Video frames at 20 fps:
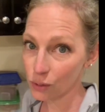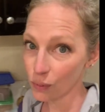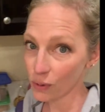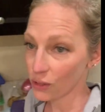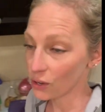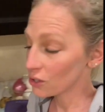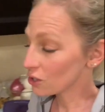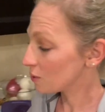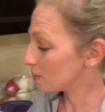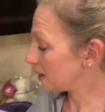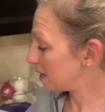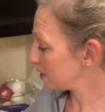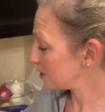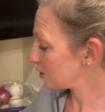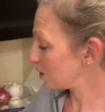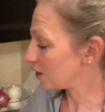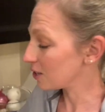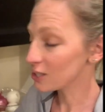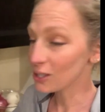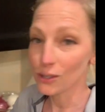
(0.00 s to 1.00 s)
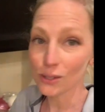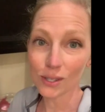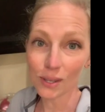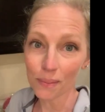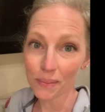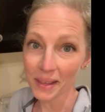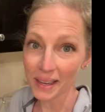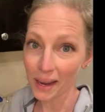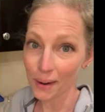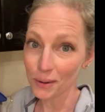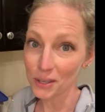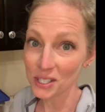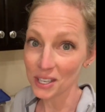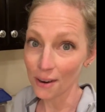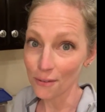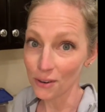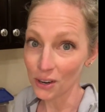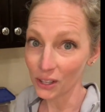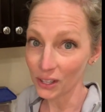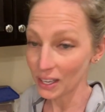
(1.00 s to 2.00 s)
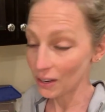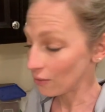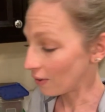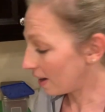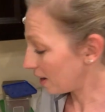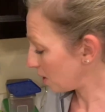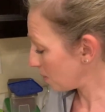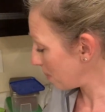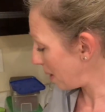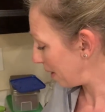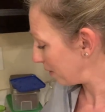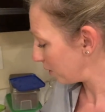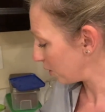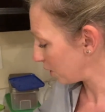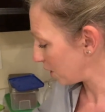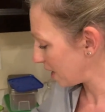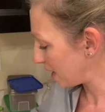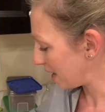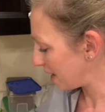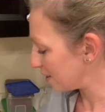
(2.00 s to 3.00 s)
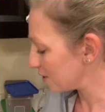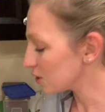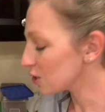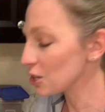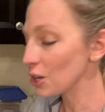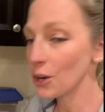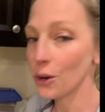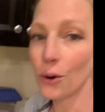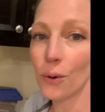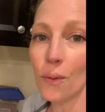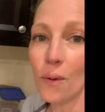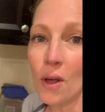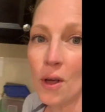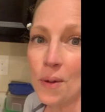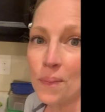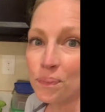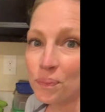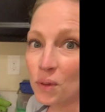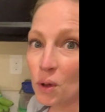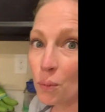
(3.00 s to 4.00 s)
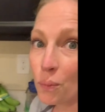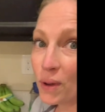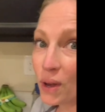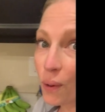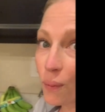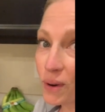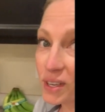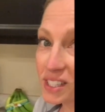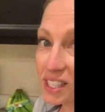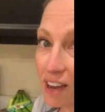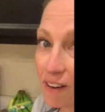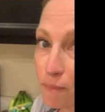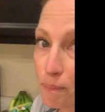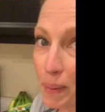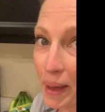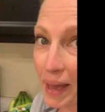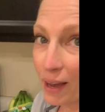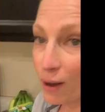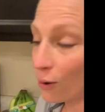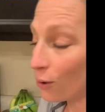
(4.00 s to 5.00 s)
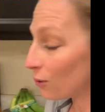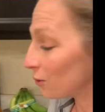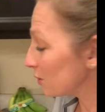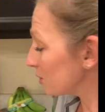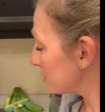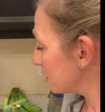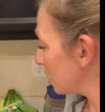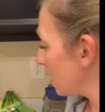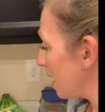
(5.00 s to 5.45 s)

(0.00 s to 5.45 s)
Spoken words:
with their tomato sauce, so something I would definitely recommend looking into. We always have bagels.